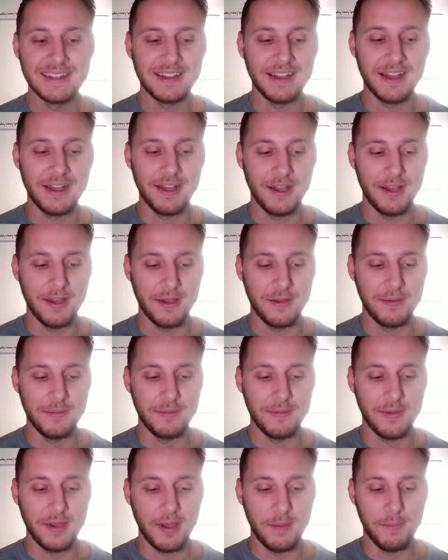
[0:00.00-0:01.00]

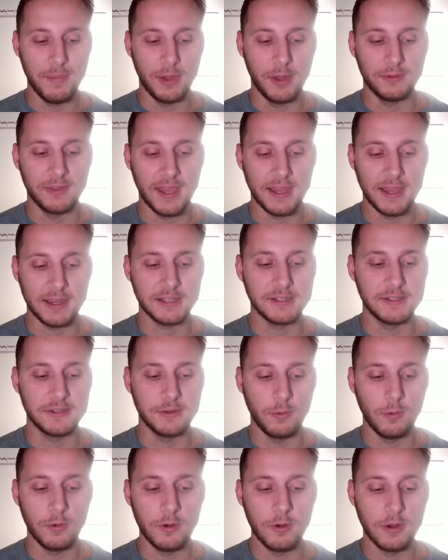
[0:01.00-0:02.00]
about that, because there
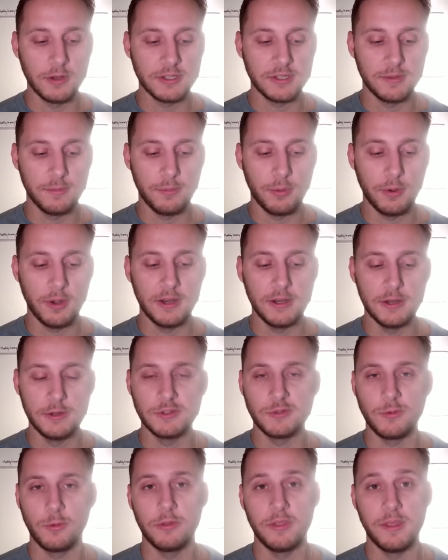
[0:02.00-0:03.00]
were some pretty
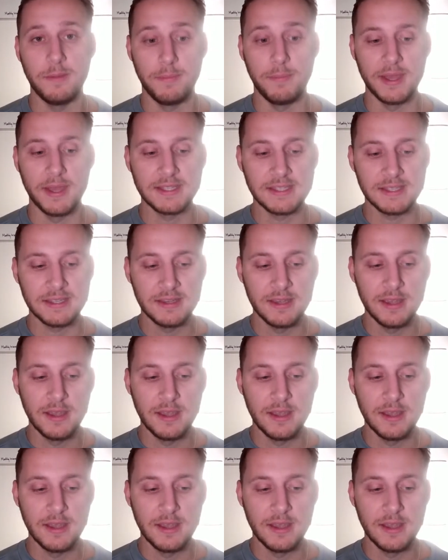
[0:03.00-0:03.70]
newsworthy bits.